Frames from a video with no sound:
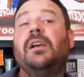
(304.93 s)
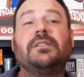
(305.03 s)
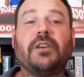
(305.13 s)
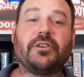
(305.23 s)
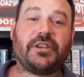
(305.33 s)

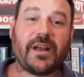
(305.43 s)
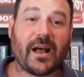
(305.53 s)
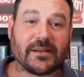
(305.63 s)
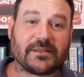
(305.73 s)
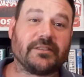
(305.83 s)
So she
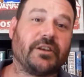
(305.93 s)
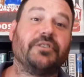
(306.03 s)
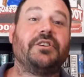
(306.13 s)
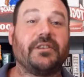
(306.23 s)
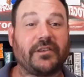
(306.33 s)
does. So
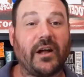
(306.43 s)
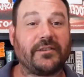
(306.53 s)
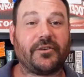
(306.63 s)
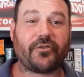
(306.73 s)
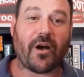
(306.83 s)
she
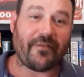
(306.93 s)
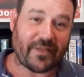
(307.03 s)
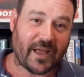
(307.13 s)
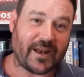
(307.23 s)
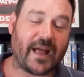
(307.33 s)
decides to drive
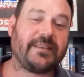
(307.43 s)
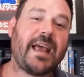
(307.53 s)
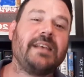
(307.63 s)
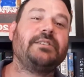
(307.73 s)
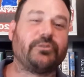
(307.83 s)
there. Now,
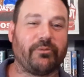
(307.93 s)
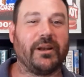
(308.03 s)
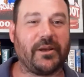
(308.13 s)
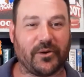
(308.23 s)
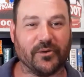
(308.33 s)
Tess is
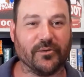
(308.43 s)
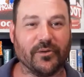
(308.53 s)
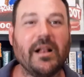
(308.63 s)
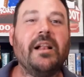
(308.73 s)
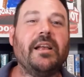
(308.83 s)
really
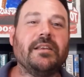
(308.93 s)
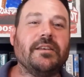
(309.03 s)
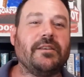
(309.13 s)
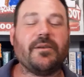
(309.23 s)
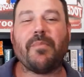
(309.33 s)
cool.
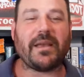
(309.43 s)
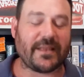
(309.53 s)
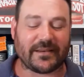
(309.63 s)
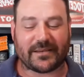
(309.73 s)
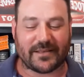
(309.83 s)
You meet
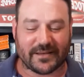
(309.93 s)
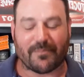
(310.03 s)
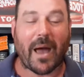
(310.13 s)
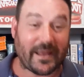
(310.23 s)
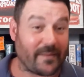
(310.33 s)

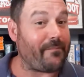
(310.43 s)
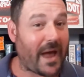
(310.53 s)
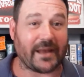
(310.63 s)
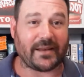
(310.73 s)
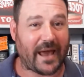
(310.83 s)
the
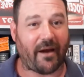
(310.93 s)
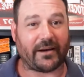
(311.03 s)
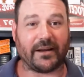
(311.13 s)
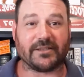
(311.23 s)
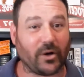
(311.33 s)
main
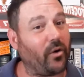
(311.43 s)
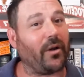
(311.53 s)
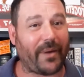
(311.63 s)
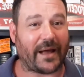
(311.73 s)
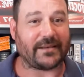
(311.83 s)
character. It's all
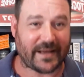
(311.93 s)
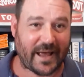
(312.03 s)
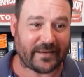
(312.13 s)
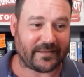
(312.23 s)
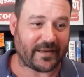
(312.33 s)
about
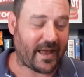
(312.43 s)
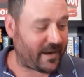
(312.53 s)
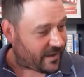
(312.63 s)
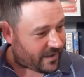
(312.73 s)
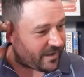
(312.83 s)
Tess
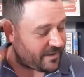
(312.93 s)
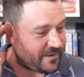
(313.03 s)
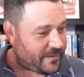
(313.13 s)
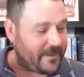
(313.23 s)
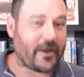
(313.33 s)
and
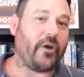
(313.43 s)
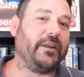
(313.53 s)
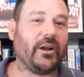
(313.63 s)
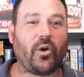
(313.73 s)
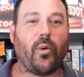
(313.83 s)
her
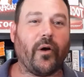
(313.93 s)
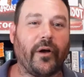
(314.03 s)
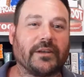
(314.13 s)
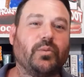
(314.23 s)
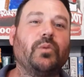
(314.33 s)
little
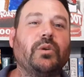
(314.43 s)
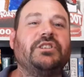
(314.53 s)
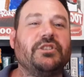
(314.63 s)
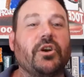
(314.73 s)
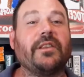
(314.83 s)
quirks.
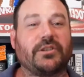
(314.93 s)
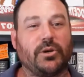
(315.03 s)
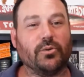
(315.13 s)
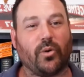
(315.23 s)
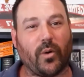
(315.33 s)
She's got this
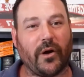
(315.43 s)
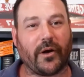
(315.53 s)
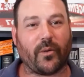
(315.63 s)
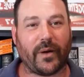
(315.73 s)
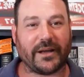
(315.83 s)
cool
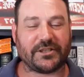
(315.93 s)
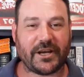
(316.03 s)
quirk where